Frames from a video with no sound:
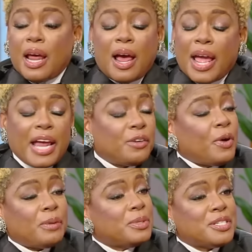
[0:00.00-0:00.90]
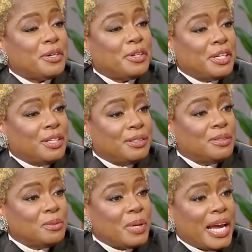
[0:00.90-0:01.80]
I had great material,
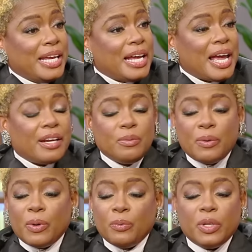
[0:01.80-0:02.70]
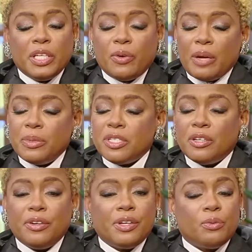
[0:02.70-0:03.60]
yeah. right? I had really great
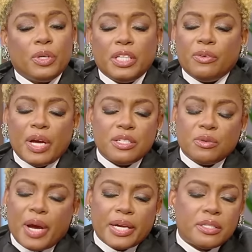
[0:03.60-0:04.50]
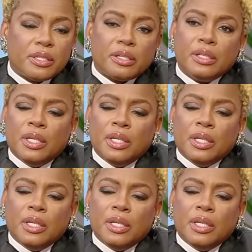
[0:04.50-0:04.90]
material, really great director.